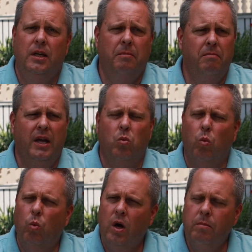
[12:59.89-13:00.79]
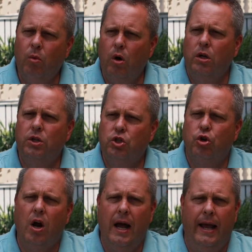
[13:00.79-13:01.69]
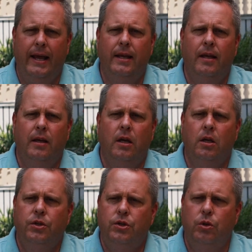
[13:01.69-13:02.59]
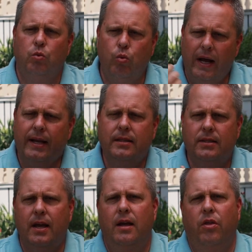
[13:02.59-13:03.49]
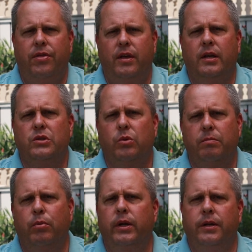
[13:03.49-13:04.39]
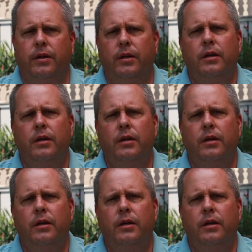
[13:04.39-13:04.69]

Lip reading: make one more try to reconcile things with Britain.